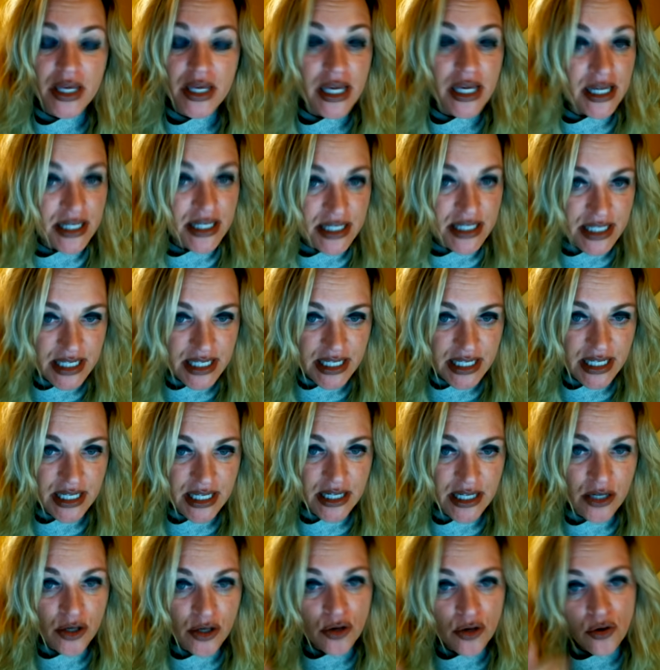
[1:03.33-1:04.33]
indeed
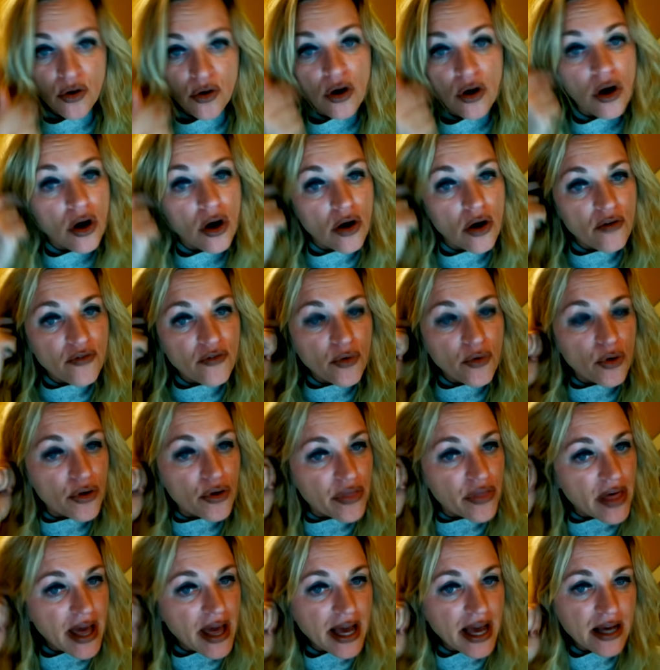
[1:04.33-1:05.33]
in your fourth
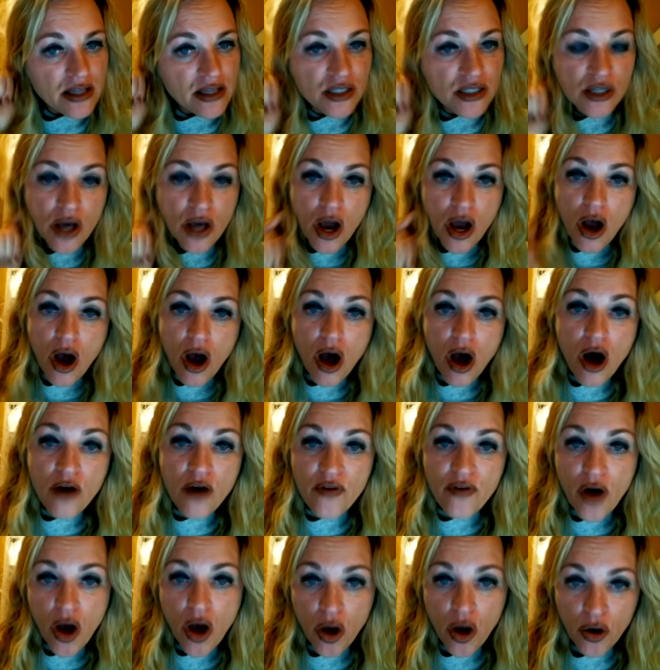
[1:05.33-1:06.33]
house of
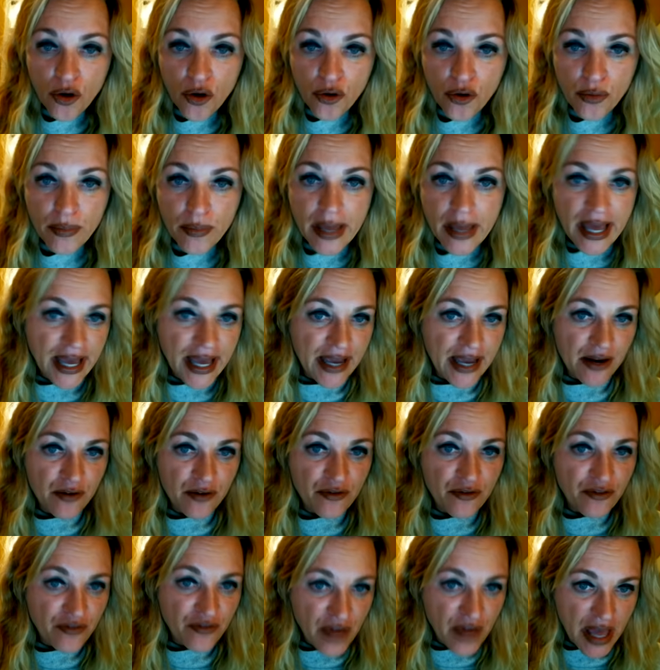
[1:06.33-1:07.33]
home and
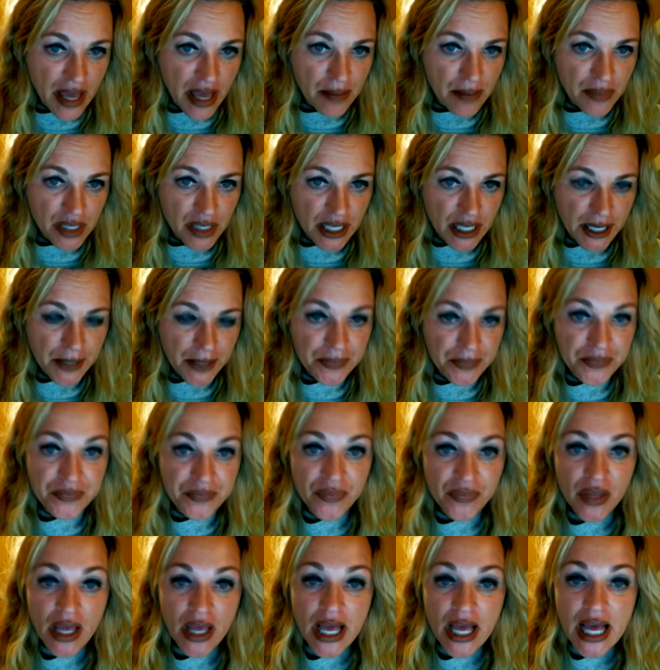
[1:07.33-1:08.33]
family.
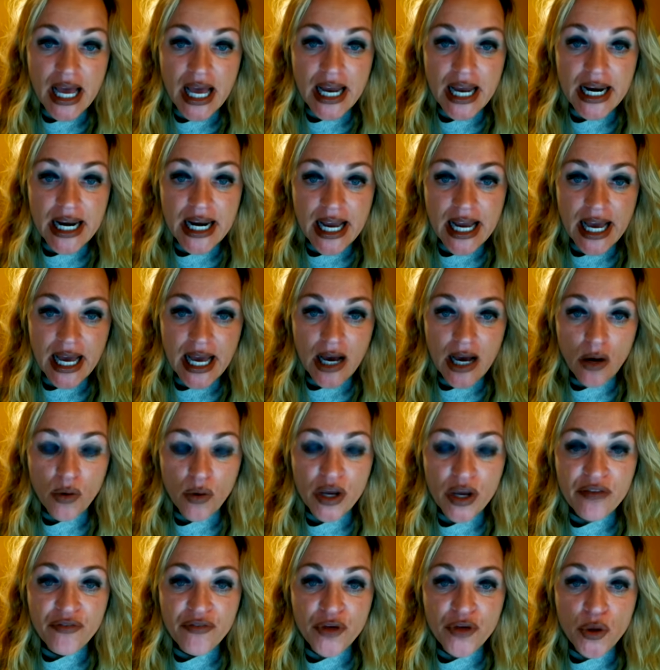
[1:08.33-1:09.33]
Now,
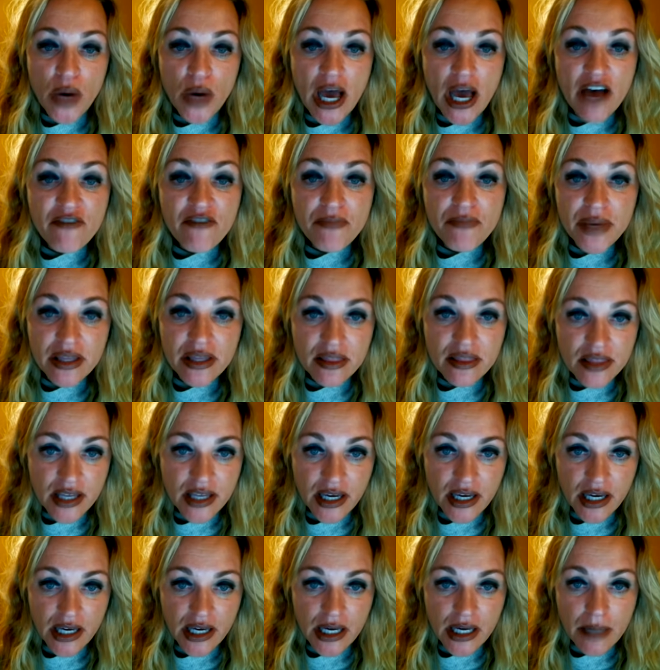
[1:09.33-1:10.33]
if you have been
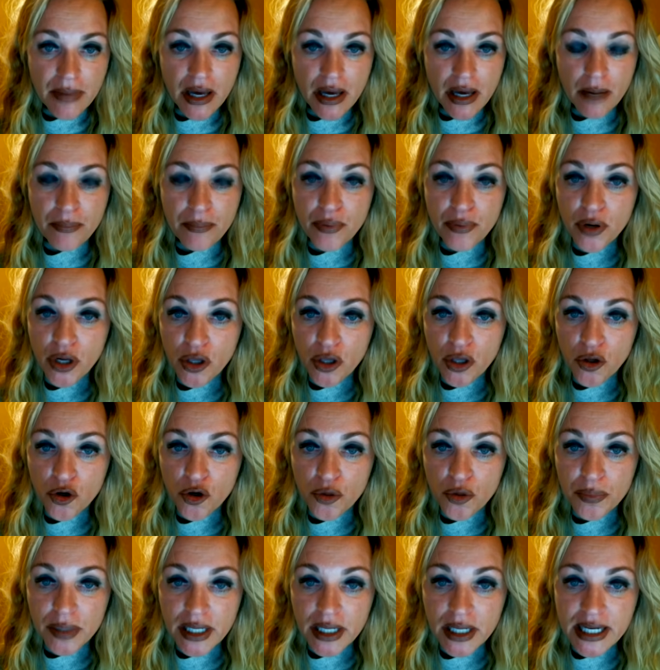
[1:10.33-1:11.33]
thinking about putting your
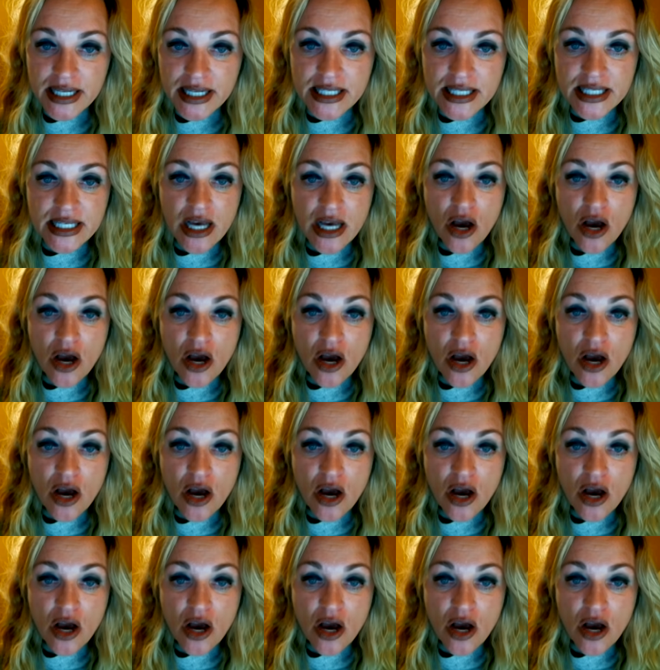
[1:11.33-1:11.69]
place